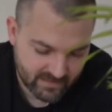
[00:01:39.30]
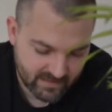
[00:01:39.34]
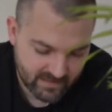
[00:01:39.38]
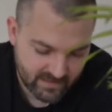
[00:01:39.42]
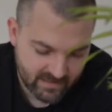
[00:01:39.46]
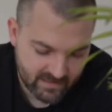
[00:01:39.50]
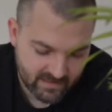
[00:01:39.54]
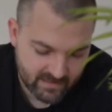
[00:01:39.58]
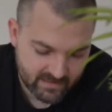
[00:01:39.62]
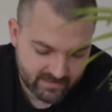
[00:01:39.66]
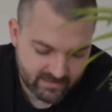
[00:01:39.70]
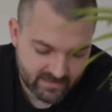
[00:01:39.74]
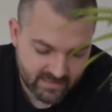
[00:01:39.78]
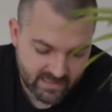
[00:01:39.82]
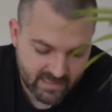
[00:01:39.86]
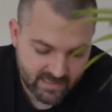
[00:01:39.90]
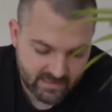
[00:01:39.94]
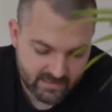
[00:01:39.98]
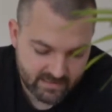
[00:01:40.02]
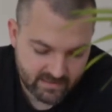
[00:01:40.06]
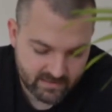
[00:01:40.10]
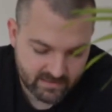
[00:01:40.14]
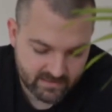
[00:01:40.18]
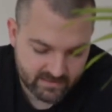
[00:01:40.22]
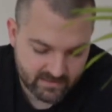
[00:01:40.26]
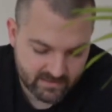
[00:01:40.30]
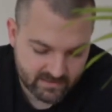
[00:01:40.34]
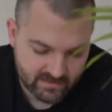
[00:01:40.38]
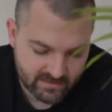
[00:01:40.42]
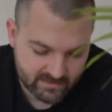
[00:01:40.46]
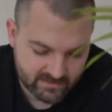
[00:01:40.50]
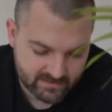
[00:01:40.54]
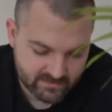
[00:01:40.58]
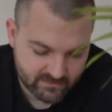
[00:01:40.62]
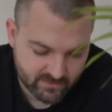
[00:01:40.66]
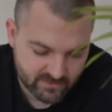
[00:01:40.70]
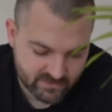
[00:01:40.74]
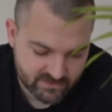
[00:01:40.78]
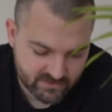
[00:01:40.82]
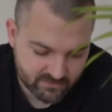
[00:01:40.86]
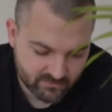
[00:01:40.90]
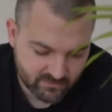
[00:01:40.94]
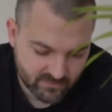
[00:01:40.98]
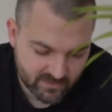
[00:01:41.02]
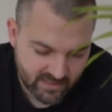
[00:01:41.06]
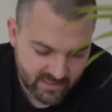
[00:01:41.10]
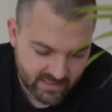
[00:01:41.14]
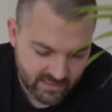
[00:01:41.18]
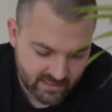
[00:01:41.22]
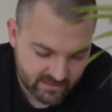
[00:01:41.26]
Then the next question
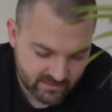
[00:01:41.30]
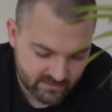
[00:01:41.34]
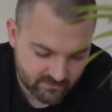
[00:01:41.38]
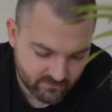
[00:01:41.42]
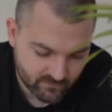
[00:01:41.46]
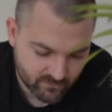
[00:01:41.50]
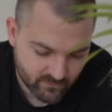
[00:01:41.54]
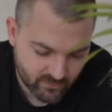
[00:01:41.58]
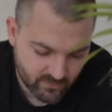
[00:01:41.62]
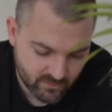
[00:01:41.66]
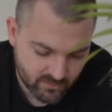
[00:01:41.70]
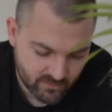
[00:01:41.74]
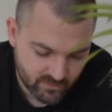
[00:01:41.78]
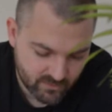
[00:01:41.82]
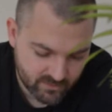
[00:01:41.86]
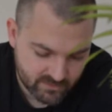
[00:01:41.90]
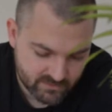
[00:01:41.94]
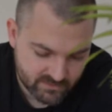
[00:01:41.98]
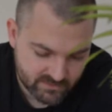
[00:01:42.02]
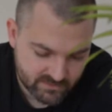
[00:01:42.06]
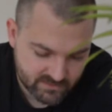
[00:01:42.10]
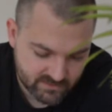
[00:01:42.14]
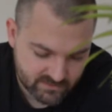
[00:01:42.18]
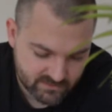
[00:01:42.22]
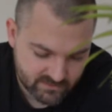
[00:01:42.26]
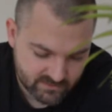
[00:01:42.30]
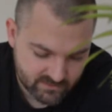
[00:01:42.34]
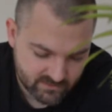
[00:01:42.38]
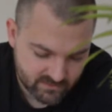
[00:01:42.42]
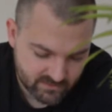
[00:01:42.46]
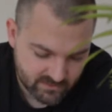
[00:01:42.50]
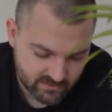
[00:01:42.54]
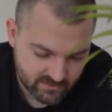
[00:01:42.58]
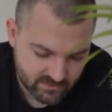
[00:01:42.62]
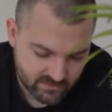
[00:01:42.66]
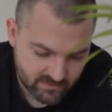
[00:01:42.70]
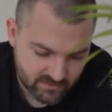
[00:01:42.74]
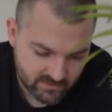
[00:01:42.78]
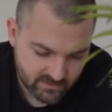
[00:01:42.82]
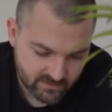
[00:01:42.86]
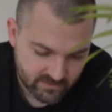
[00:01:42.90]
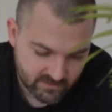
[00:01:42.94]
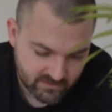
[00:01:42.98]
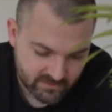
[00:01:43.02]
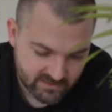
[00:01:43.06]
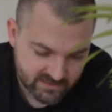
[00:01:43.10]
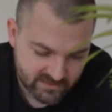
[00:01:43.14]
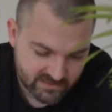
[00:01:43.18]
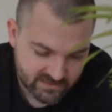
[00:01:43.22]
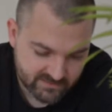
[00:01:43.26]
we had was
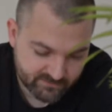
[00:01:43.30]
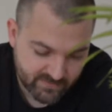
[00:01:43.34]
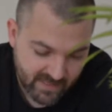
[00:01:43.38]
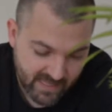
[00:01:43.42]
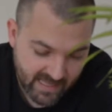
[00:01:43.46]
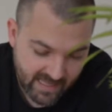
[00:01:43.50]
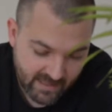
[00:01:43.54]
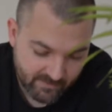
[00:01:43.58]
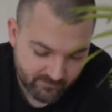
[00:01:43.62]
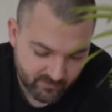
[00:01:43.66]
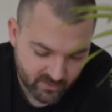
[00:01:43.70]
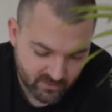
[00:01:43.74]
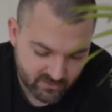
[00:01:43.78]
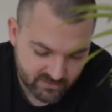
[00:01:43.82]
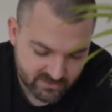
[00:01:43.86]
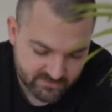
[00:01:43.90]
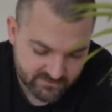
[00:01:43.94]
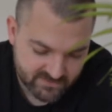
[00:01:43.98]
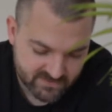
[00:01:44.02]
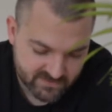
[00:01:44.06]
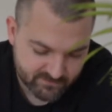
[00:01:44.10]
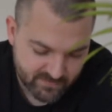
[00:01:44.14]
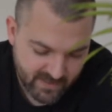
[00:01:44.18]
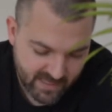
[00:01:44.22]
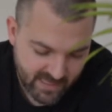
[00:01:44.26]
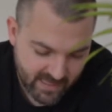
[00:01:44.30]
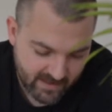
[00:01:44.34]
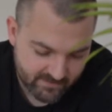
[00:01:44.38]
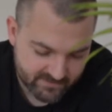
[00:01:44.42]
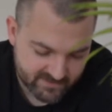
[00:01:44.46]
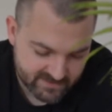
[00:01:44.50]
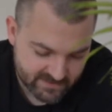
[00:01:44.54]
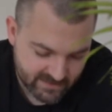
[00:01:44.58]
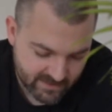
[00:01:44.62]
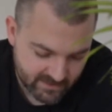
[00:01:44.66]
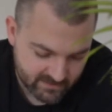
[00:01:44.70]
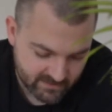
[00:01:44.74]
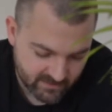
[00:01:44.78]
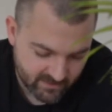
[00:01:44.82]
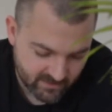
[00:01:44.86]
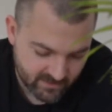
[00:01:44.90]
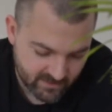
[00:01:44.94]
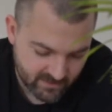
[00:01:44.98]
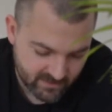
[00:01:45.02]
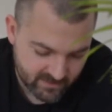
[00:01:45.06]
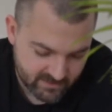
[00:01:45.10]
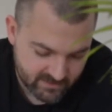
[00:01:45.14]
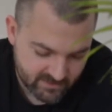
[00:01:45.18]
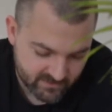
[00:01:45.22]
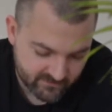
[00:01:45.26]
spam. We got some spam saying
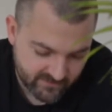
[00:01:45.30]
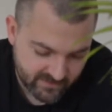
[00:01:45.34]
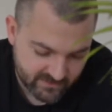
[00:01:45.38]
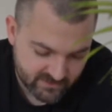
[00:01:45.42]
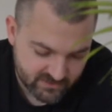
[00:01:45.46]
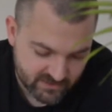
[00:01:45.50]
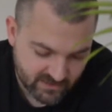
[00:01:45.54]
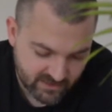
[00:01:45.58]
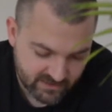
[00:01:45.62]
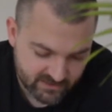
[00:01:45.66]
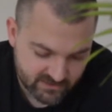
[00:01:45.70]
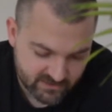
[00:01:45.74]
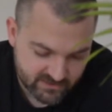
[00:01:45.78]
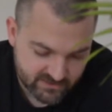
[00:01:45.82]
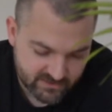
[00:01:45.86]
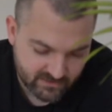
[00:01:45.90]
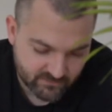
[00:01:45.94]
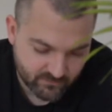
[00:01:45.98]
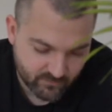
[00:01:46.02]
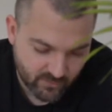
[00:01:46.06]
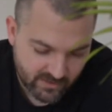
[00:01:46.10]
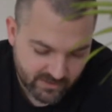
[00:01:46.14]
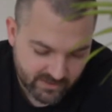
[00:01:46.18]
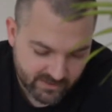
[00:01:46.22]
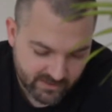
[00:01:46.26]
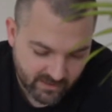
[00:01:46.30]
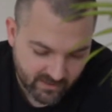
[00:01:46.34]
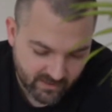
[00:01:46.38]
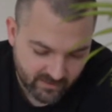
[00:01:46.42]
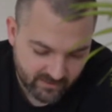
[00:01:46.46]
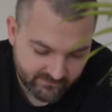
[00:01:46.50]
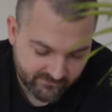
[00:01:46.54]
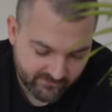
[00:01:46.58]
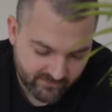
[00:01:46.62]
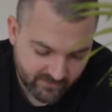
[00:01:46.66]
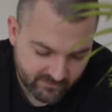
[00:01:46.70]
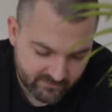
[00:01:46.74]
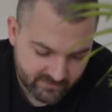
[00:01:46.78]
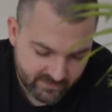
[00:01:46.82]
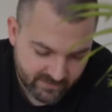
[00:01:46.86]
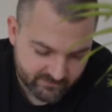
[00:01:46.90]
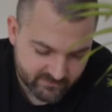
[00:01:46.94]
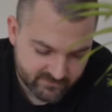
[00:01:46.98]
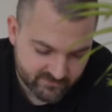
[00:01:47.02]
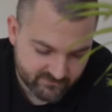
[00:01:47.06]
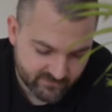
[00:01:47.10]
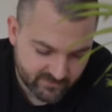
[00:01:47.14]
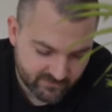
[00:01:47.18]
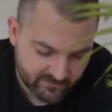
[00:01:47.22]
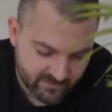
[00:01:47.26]
that congratulations, I'd won an iPhone. That
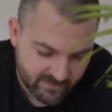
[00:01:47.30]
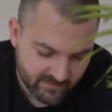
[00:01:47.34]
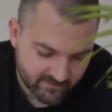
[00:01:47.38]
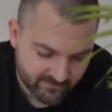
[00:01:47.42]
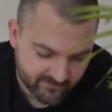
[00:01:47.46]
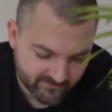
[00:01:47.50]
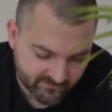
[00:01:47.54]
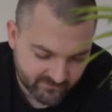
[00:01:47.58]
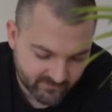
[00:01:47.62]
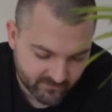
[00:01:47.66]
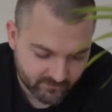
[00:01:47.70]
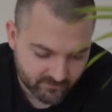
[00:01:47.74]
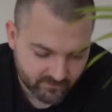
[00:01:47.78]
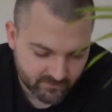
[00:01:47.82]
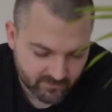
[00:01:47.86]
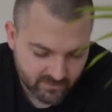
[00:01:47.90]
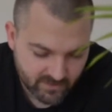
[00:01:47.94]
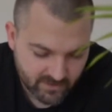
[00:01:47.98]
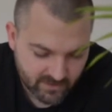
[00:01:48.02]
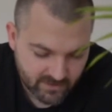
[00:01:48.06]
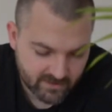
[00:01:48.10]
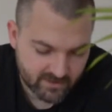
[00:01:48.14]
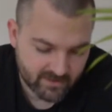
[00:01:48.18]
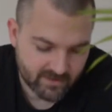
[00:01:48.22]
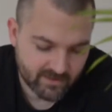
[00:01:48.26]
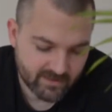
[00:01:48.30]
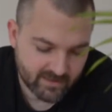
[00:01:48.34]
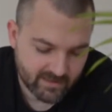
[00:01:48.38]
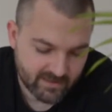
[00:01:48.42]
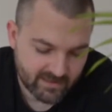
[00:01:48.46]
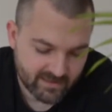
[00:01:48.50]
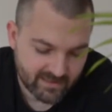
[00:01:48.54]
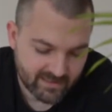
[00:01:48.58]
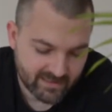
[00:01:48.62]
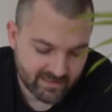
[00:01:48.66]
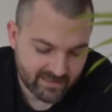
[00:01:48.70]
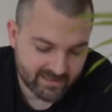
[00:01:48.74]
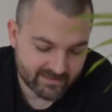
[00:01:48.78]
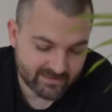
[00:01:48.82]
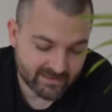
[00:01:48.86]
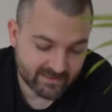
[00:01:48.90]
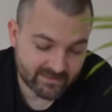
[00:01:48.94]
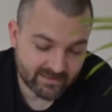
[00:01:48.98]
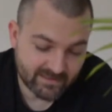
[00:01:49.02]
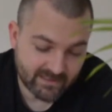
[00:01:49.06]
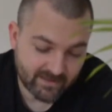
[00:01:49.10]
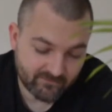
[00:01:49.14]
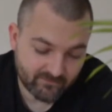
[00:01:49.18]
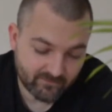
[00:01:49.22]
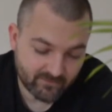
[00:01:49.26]
was real helpful. And then
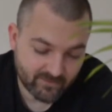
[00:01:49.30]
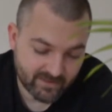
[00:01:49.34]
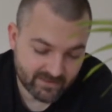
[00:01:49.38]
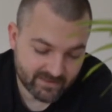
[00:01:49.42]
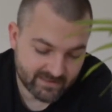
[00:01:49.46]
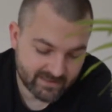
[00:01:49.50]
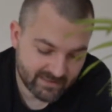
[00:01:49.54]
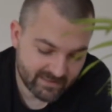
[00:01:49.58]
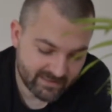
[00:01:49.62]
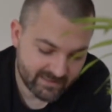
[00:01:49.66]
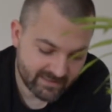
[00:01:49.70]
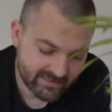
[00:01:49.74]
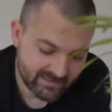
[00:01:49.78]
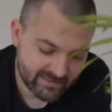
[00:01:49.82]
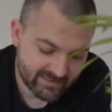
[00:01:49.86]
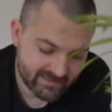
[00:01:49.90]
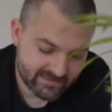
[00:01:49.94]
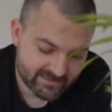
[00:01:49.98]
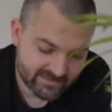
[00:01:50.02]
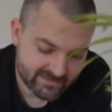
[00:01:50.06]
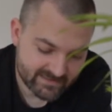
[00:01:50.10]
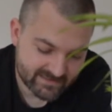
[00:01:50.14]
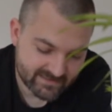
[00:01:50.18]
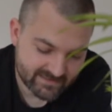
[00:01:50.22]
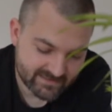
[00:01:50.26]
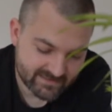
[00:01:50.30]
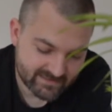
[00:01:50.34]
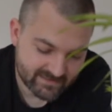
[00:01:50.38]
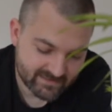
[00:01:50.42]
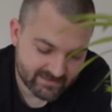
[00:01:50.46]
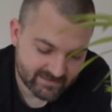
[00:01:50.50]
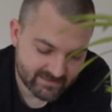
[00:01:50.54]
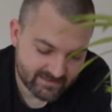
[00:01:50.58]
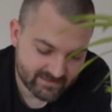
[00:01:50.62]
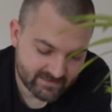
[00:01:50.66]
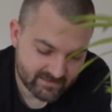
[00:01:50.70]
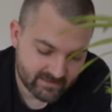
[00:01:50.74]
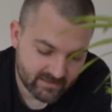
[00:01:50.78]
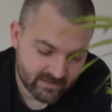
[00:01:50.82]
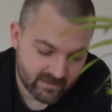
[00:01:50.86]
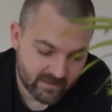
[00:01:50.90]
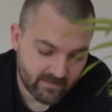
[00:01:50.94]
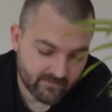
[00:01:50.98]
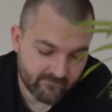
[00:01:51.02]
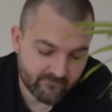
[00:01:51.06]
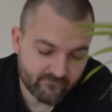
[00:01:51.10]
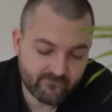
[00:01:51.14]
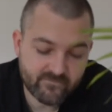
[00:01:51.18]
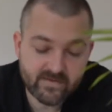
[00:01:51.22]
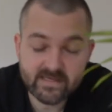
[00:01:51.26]
another one is
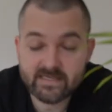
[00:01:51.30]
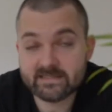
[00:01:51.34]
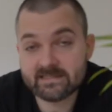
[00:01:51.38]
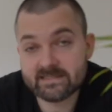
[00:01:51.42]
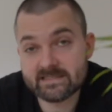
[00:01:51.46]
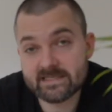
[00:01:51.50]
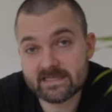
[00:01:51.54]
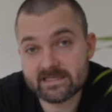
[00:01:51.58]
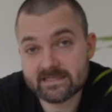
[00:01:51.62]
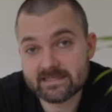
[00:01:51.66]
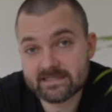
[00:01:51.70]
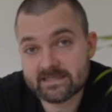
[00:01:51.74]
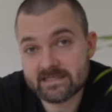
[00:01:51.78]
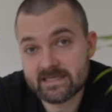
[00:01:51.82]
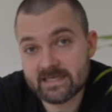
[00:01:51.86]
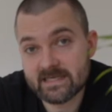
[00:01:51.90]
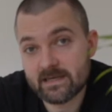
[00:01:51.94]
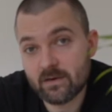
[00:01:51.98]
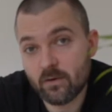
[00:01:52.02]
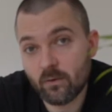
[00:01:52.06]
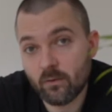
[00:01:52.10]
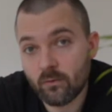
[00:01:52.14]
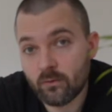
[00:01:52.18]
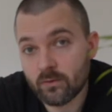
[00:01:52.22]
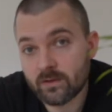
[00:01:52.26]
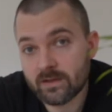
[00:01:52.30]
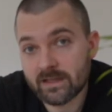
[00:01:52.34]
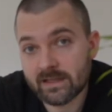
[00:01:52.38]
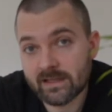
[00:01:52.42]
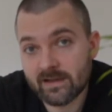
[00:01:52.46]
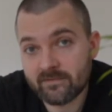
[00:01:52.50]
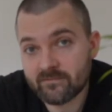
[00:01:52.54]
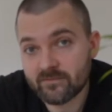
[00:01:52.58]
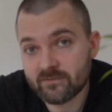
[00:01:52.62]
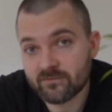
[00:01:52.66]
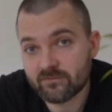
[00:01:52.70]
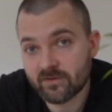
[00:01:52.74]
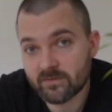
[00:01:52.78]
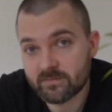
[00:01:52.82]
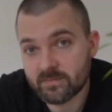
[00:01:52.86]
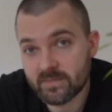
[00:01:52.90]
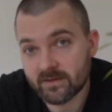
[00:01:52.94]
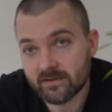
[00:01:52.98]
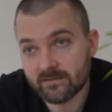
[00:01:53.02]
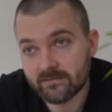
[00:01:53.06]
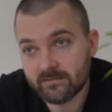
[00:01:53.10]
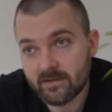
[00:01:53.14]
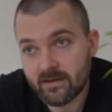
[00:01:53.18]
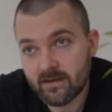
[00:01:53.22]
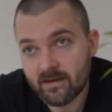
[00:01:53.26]
V60 or Clever Dripper.